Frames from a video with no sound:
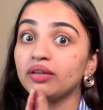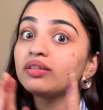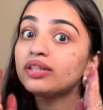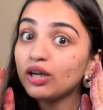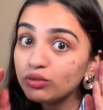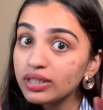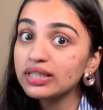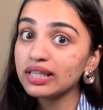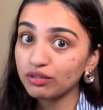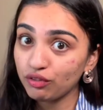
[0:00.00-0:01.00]

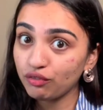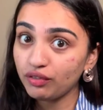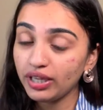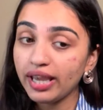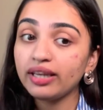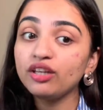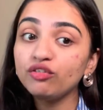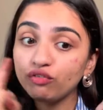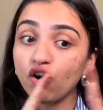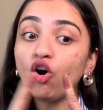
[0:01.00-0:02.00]
1,650, and if
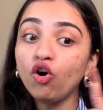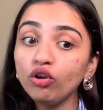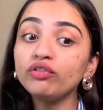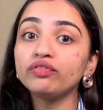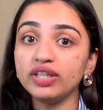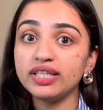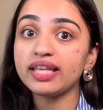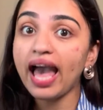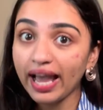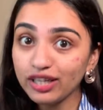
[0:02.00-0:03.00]
all of these
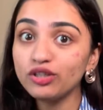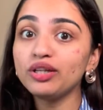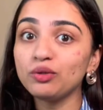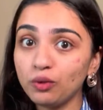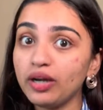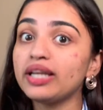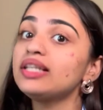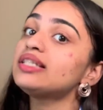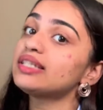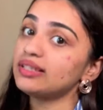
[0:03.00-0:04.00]
actually work,
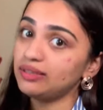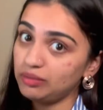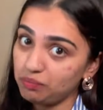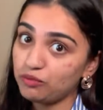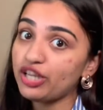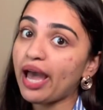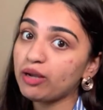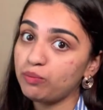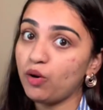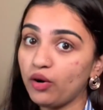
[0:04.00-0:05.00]
it's a
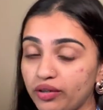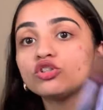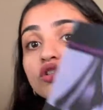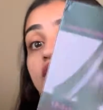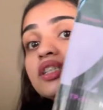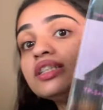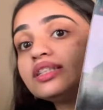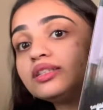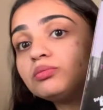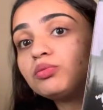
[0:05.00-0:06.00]
jackpot. So this is
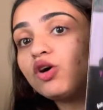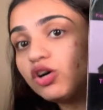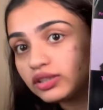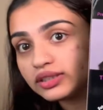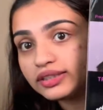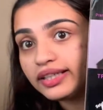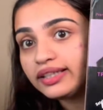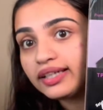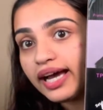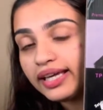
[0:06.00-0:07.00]
the box that
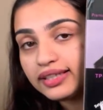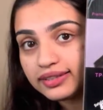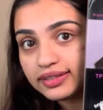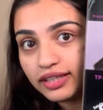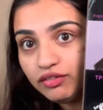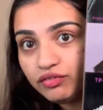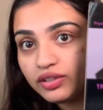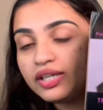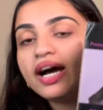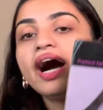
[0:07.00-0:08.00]
I received.
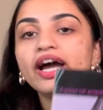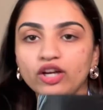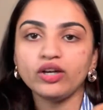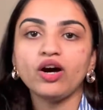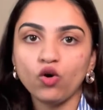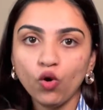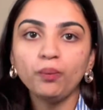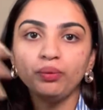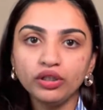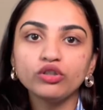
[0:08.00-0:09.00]
I
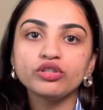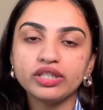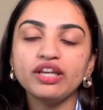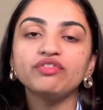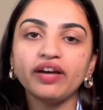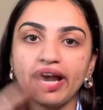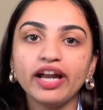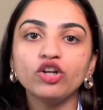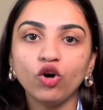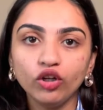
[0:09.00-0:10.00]
opened to see if I
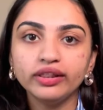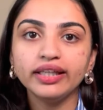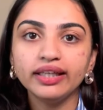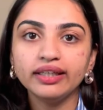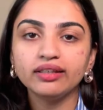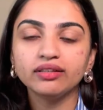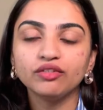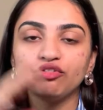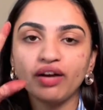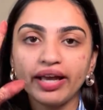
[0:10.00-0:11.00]
had all the
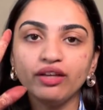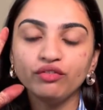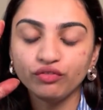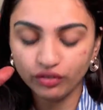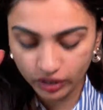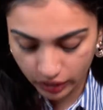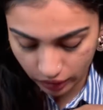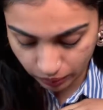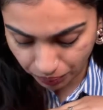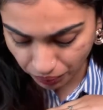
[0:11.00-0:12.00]
5
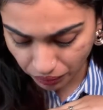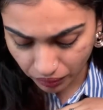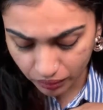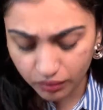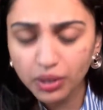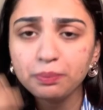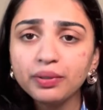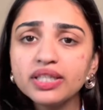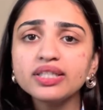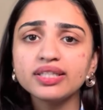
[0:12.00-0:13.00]

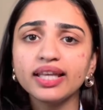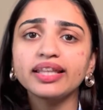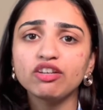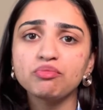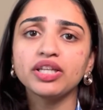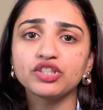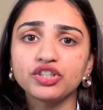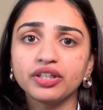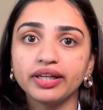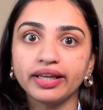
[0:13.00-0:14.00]
pieces that they've
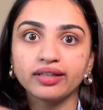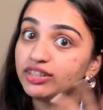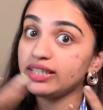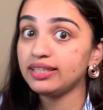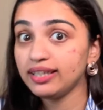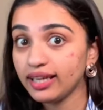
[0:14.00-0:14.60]
mentioned, just in